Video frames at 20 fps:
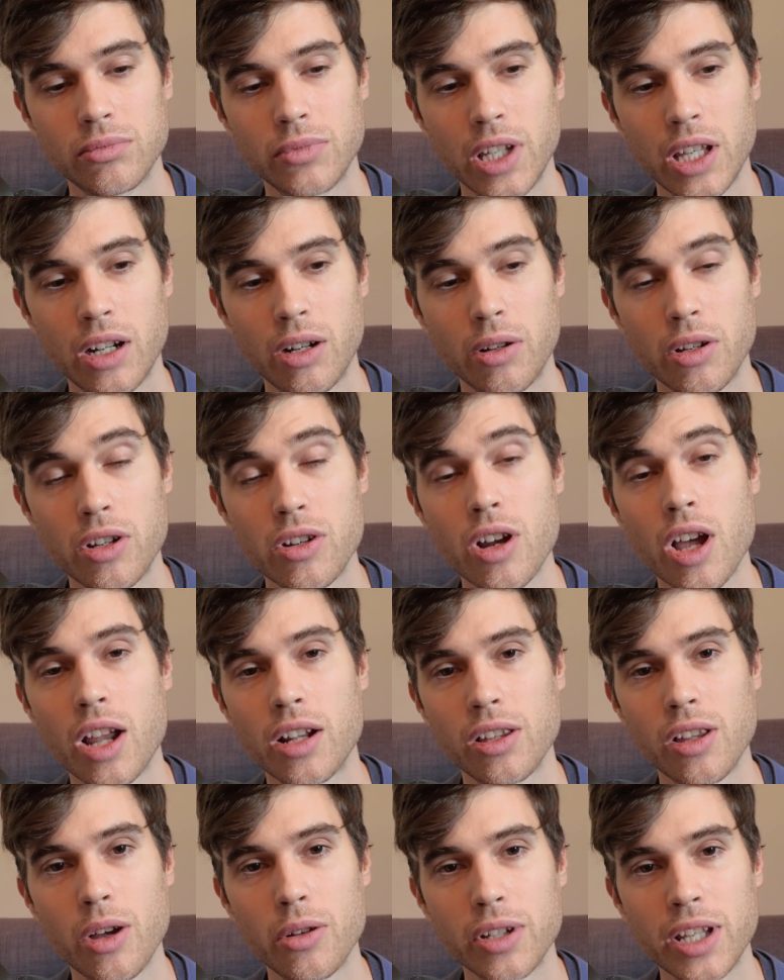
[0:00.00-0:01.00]
not
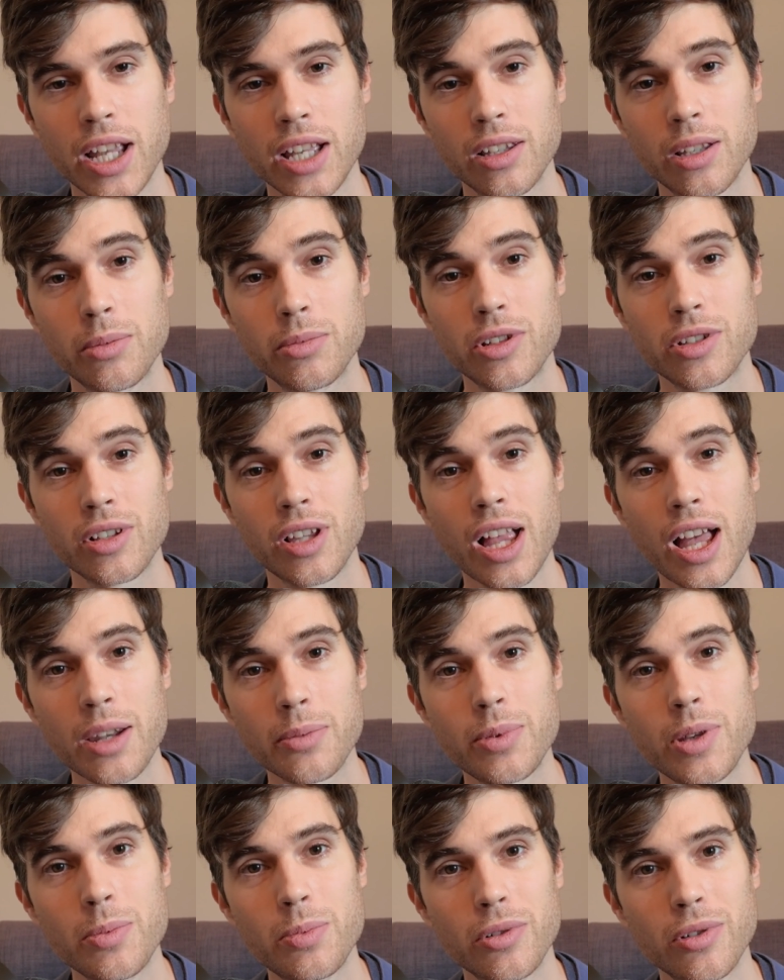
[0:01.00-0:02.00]
alone, Caleb. There's a lot
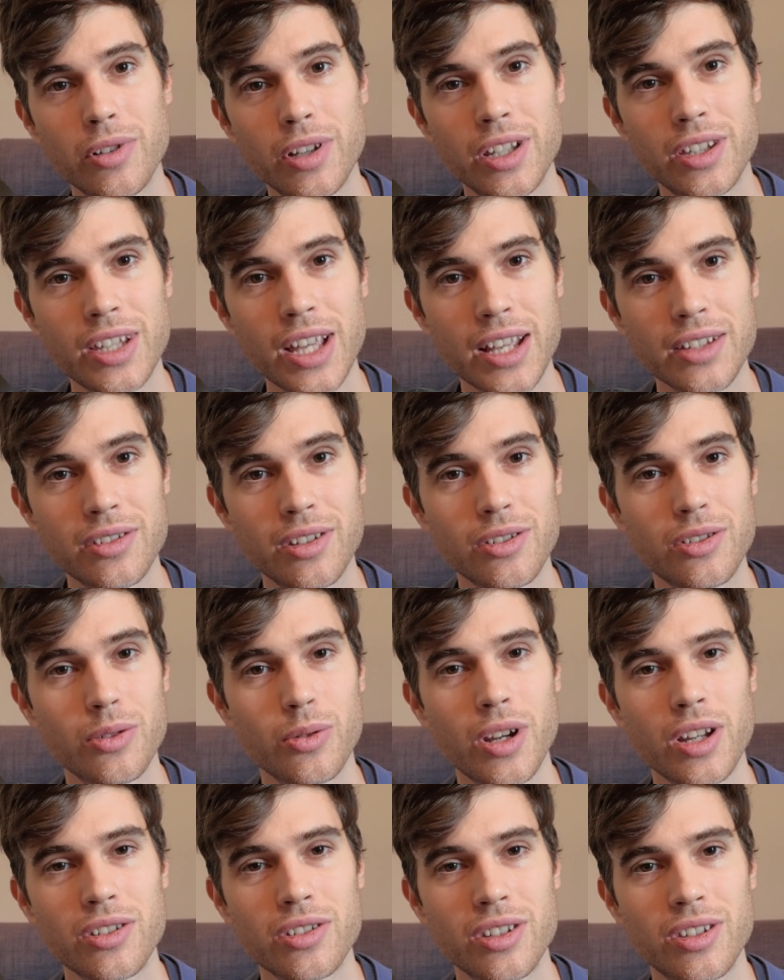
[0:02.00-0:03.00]
of people in that
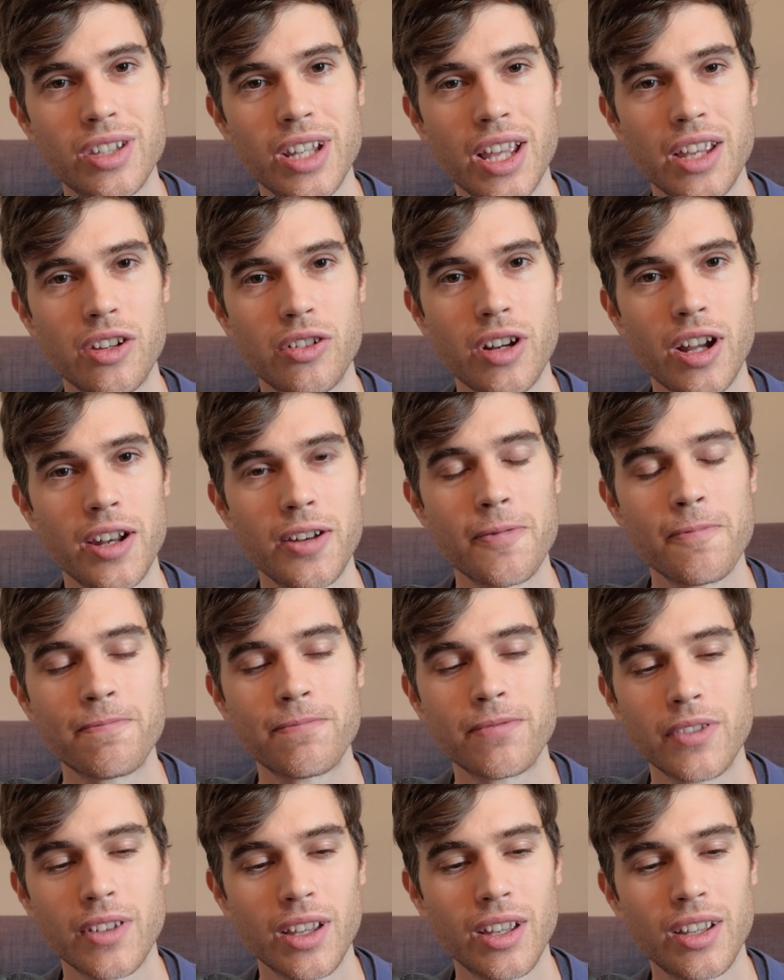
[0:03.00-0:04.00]
situation that you're in,
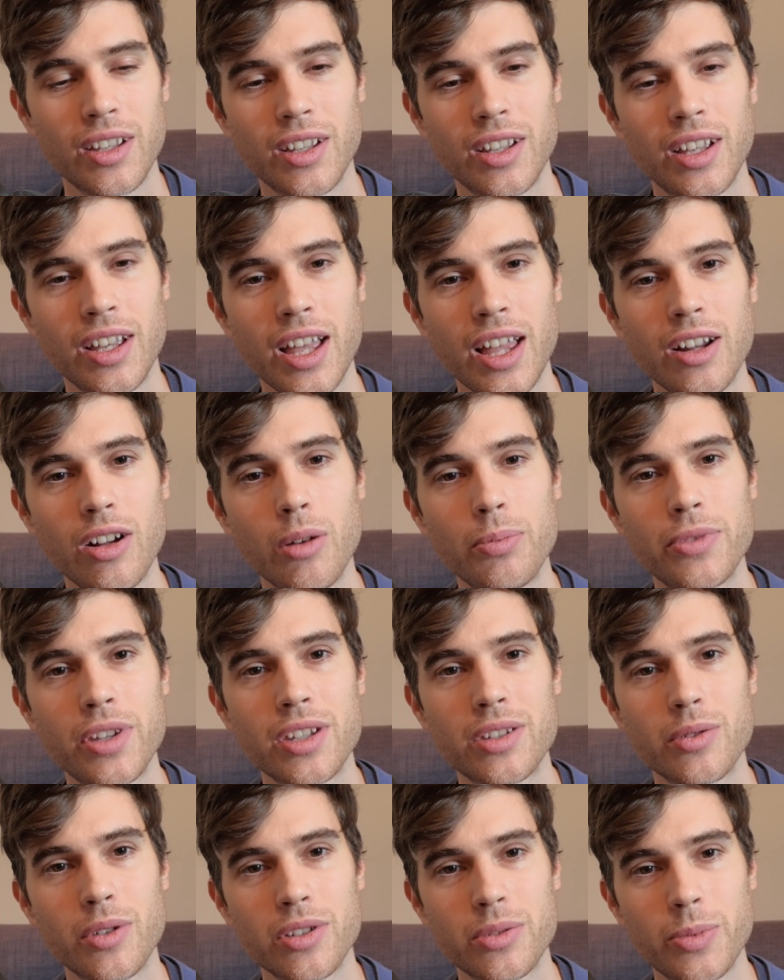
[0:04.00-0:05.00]
and I hope
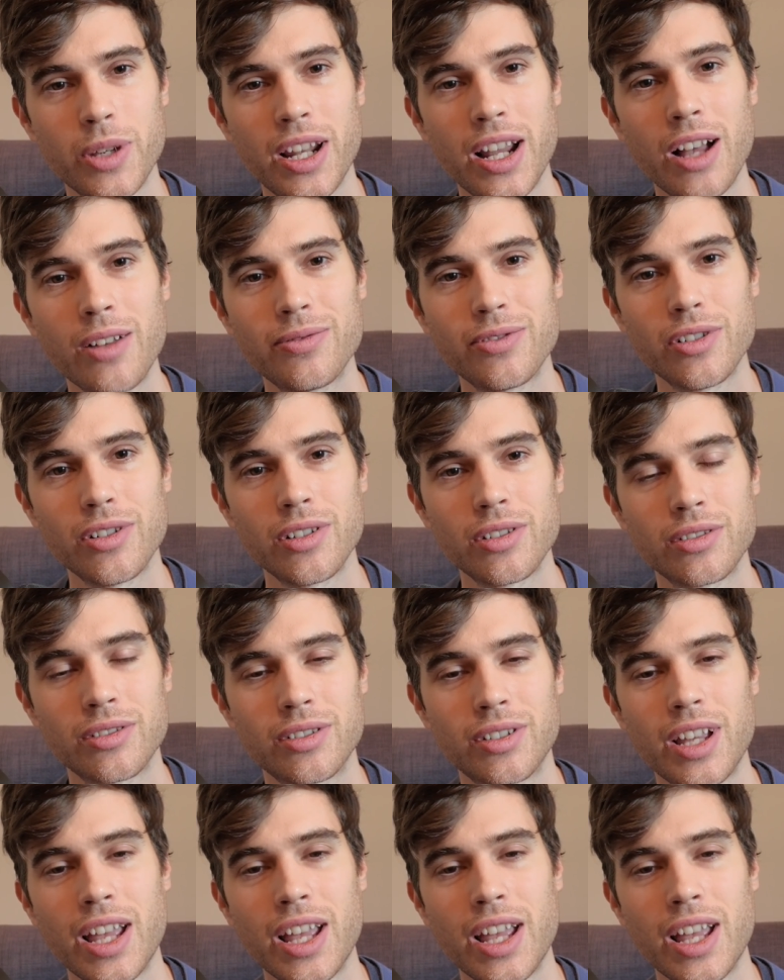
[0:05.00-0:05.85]
this was a bit helpful.